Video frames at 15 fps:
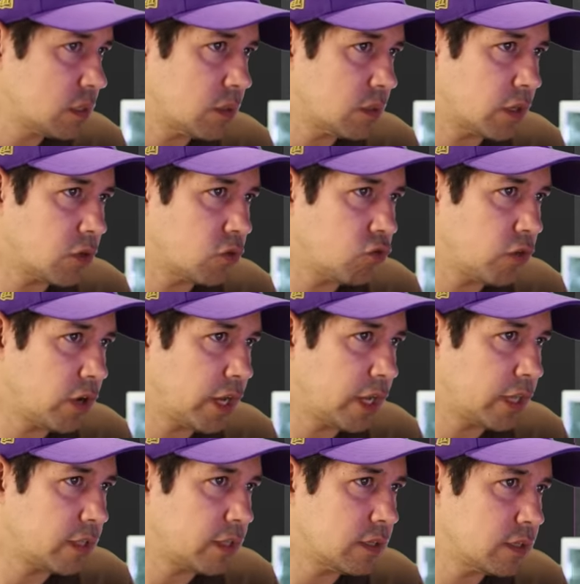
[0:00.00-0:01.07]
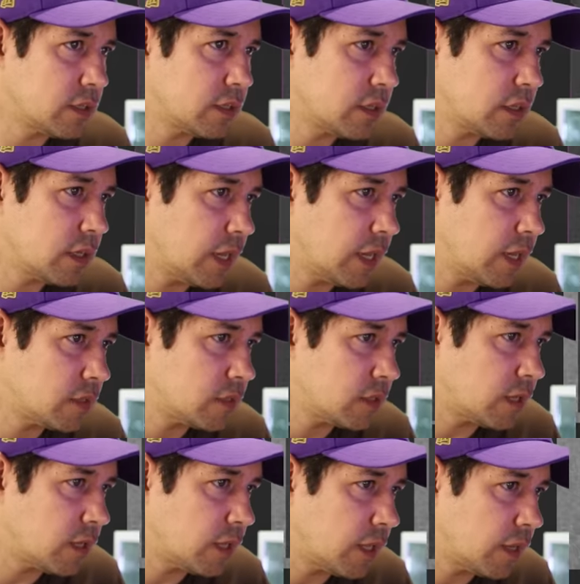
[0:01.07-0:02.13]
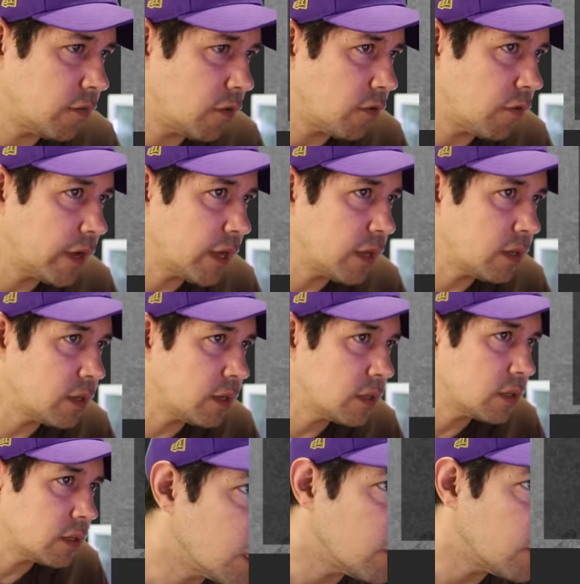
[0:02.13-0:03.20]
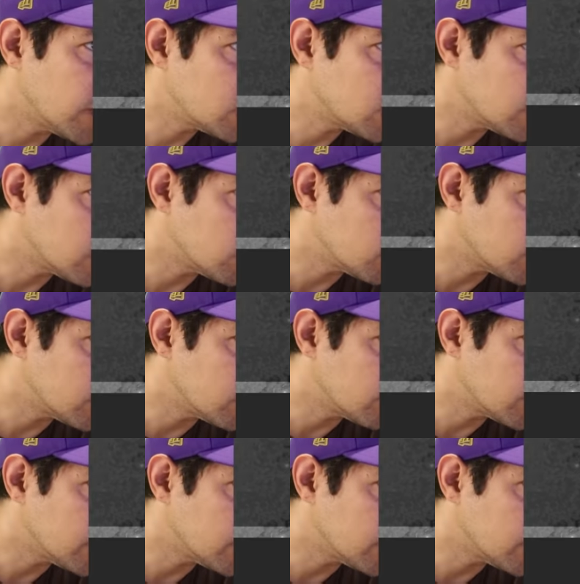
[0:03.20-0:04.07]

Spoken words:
so I can drag this outside layer around and match it up with the